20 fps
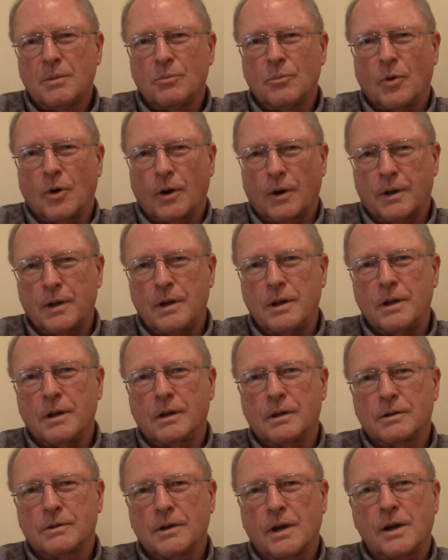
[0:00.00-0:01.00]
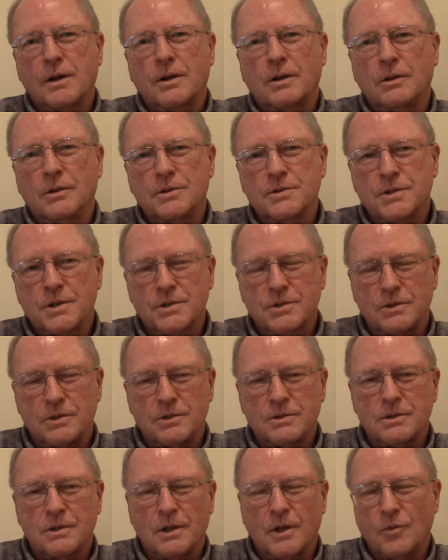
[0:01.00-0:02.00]
marketing and technical
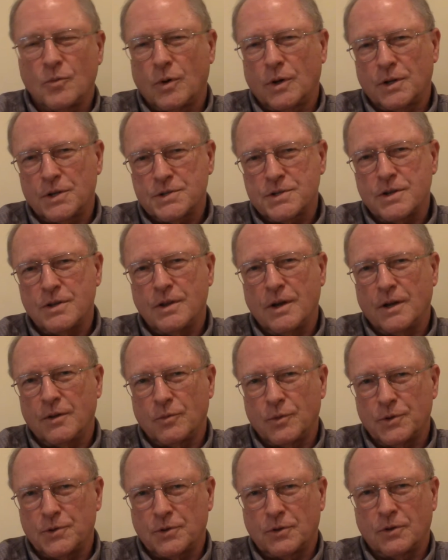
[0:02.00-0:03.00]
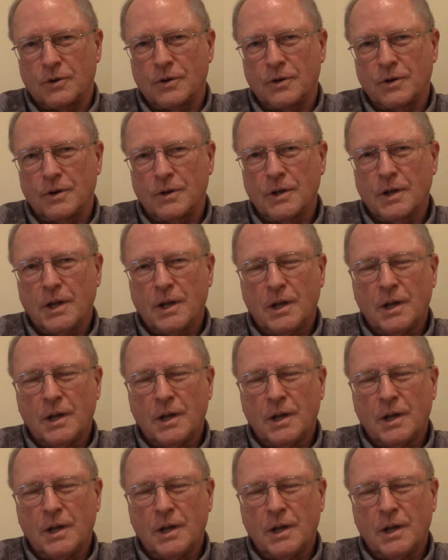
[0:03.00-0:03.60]
assistance, and they want to see that returned.